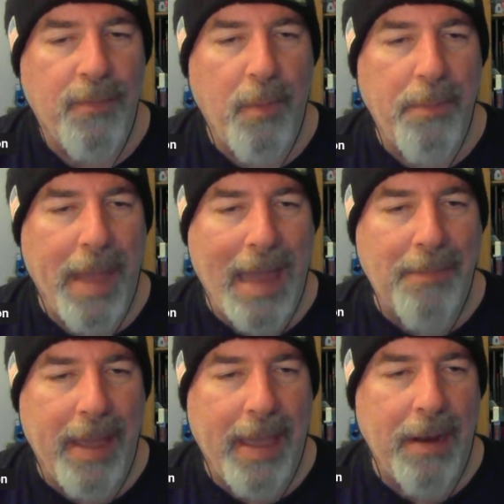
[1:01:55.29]
from
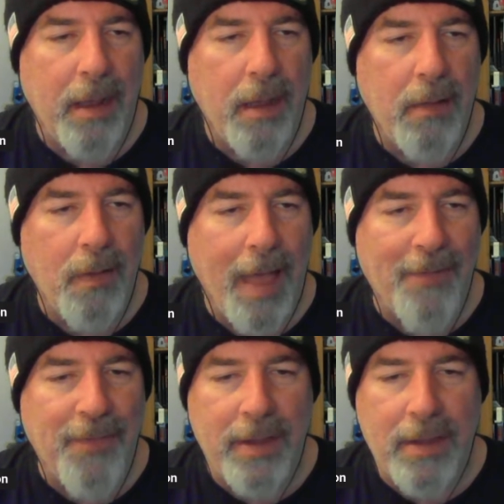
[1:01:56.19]
Batman,
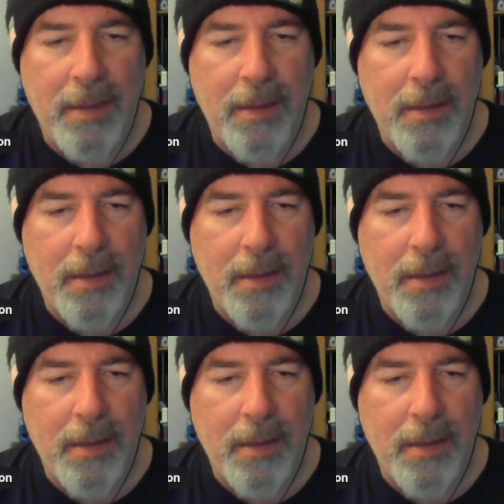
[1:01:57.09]
laughing